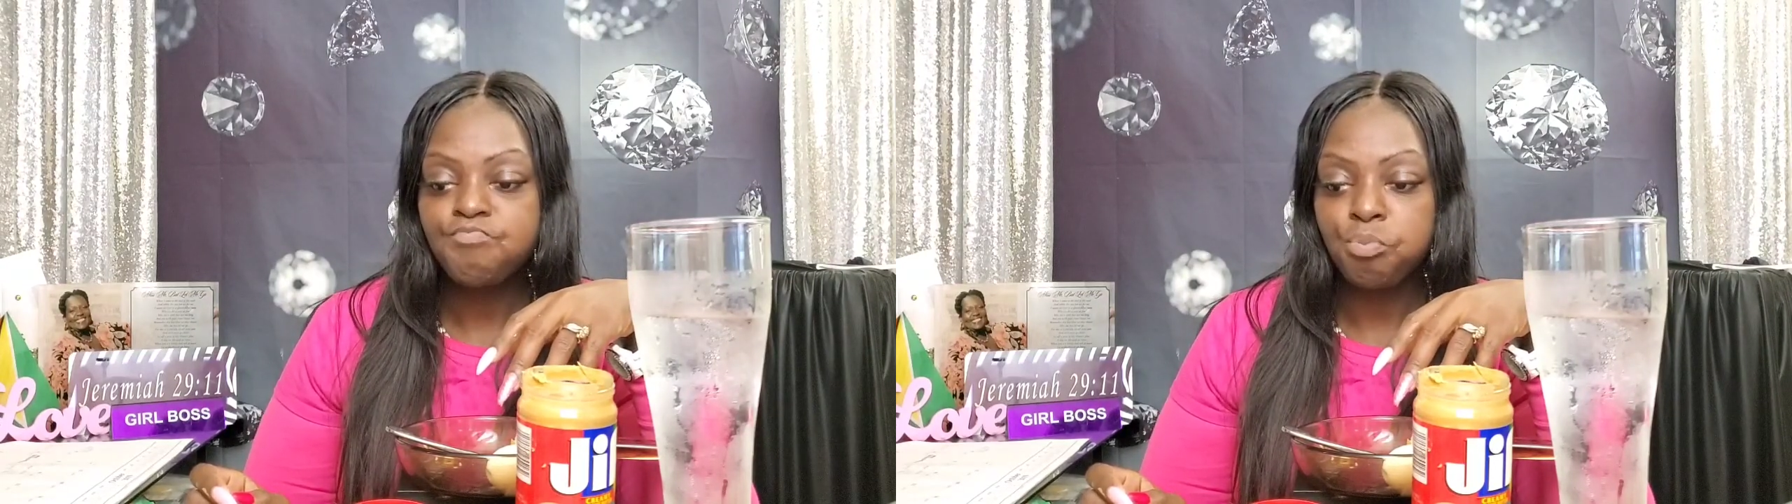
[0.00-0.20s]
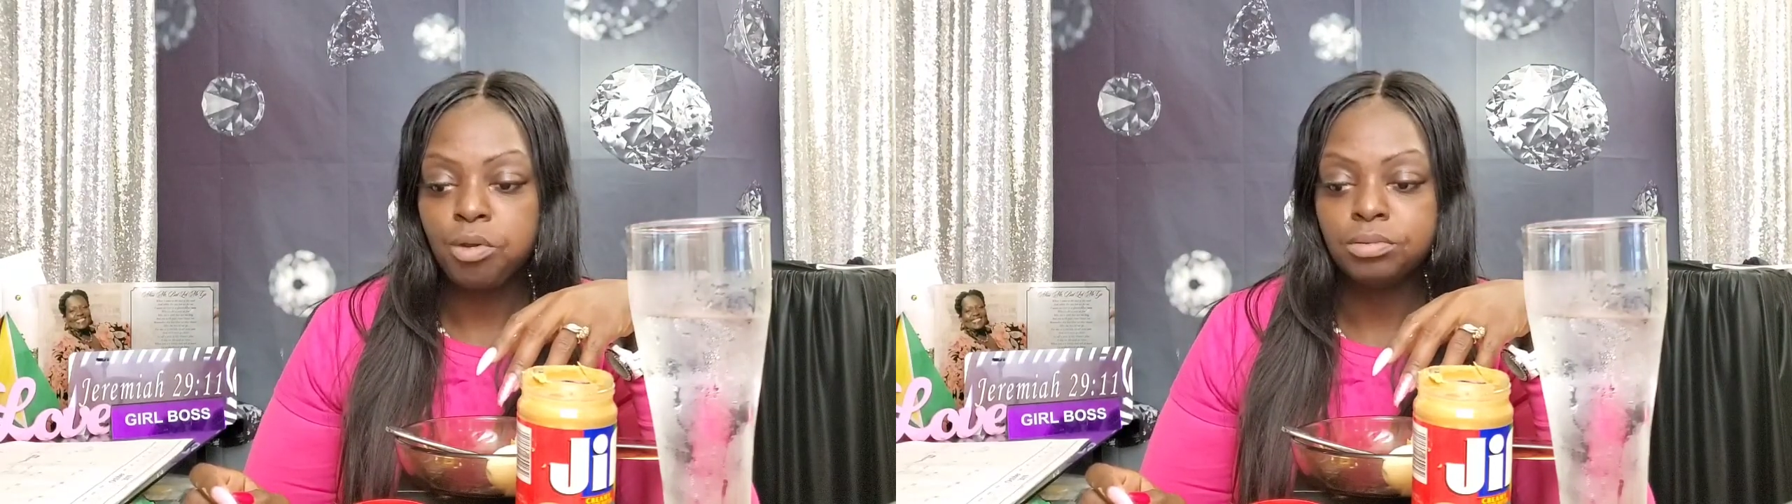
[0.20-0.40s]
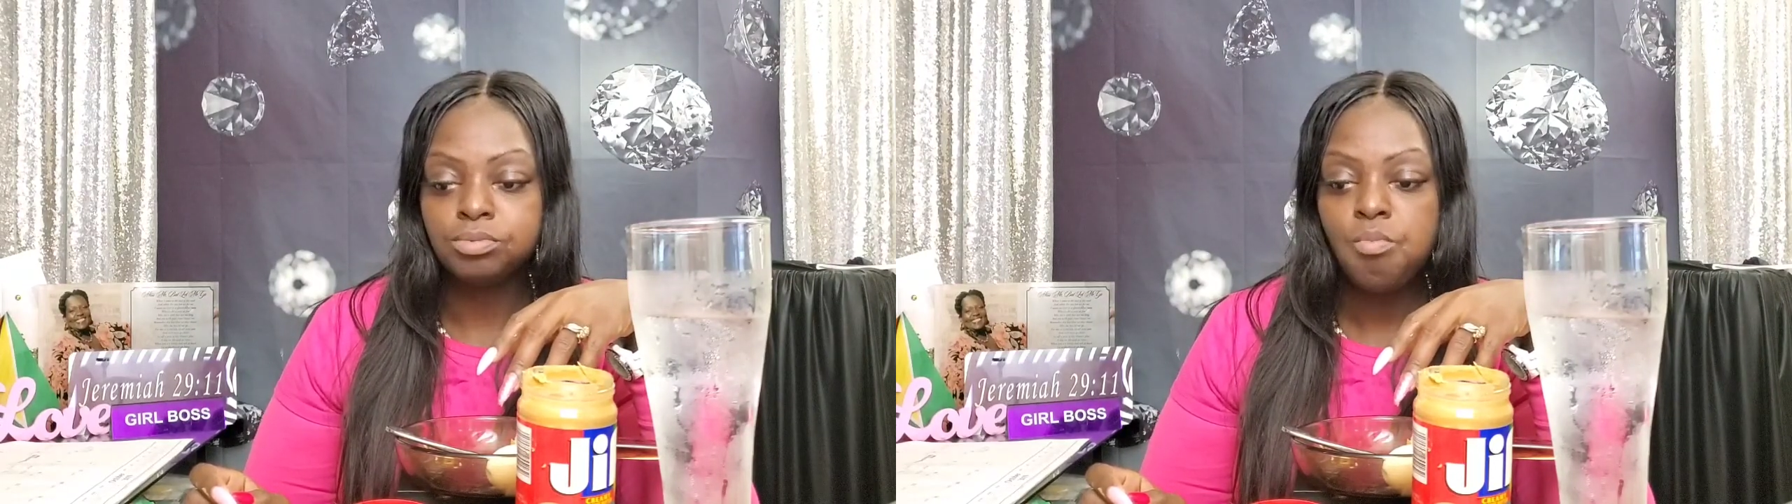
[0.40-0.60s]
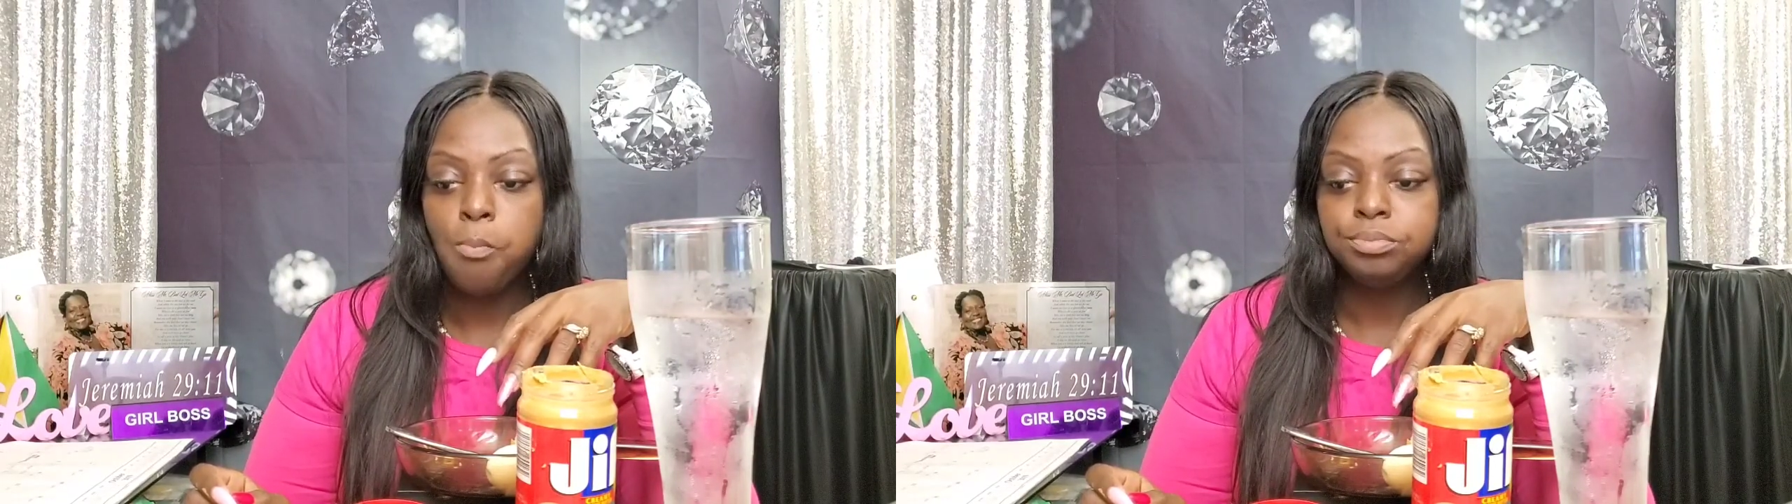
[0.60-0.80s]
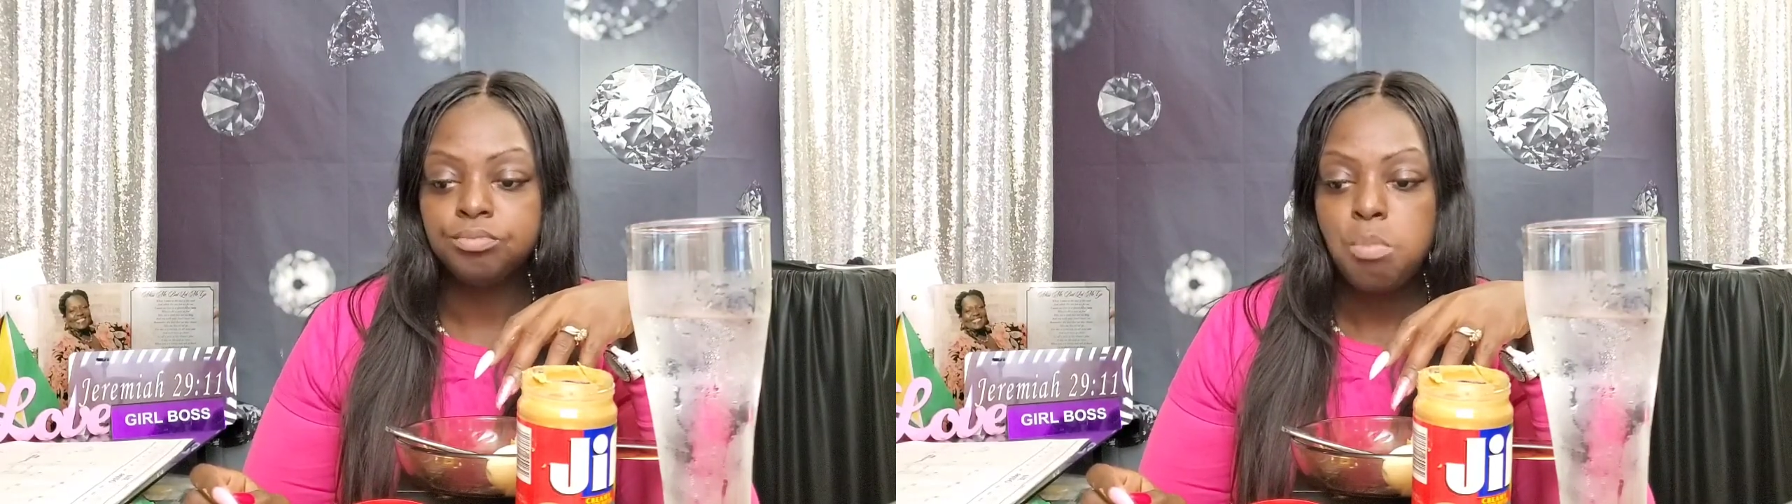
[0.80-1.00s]
yeah, yeah, yeah, yeah,
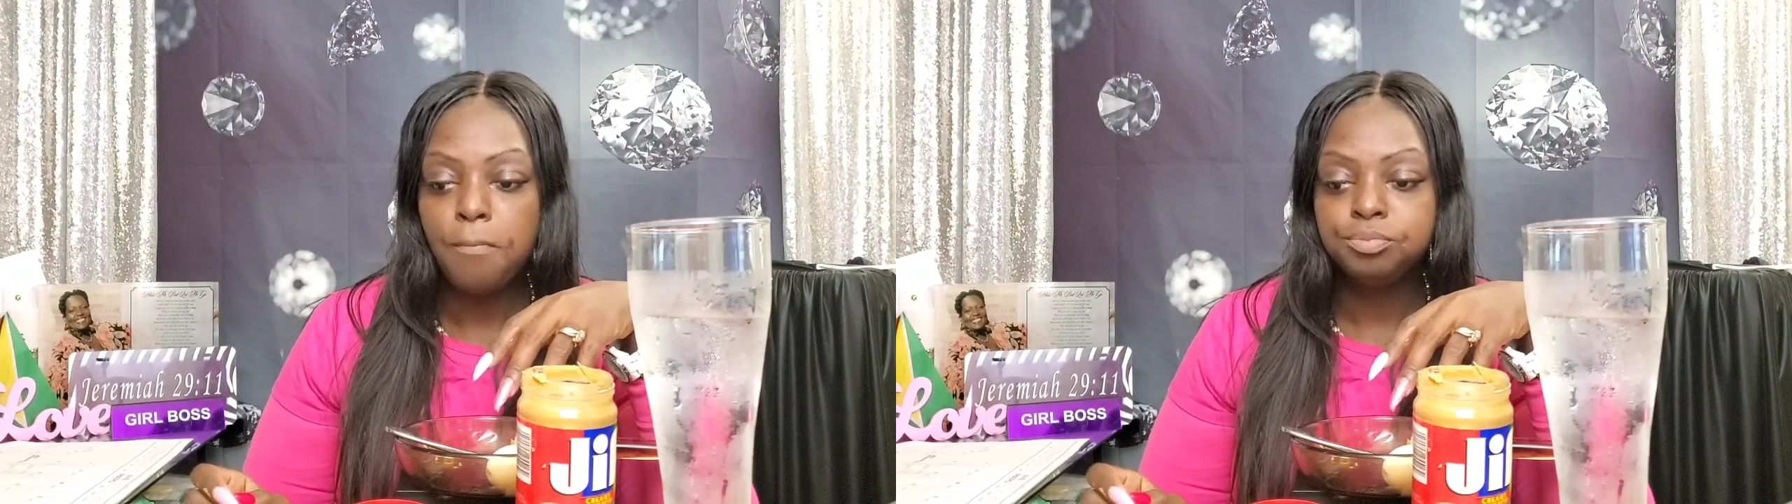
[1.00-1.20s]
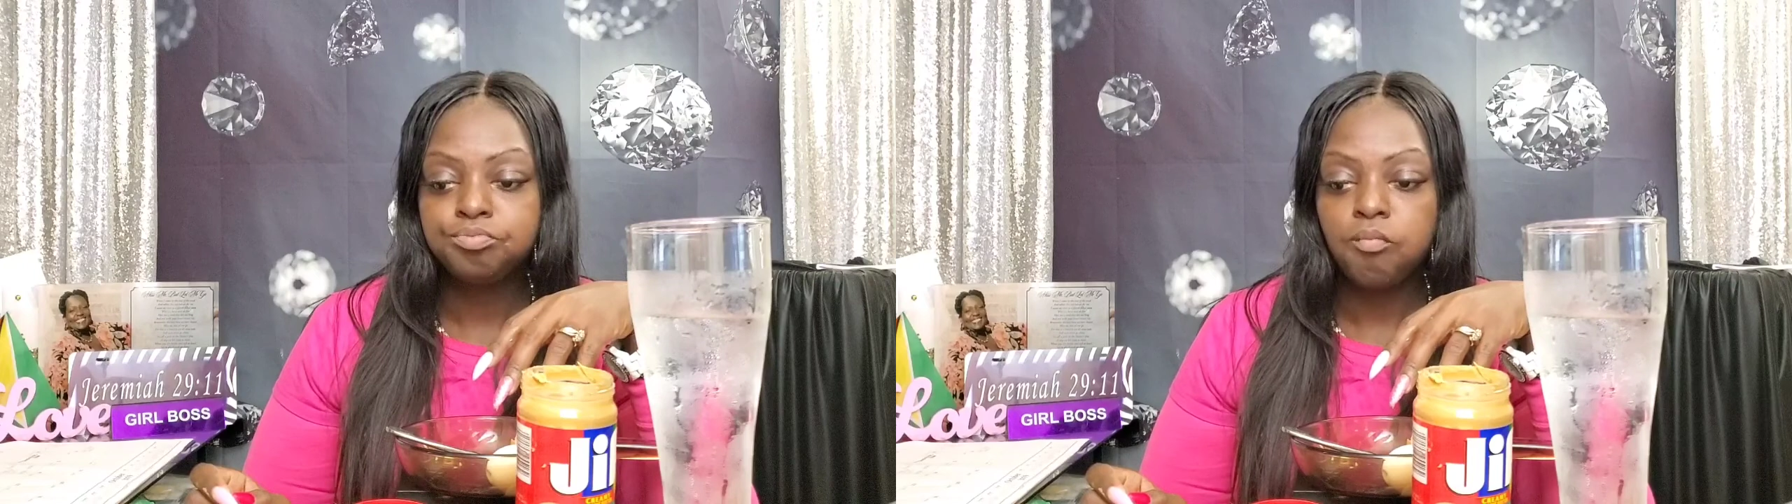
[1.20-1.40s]
yeah, yeah, yeah.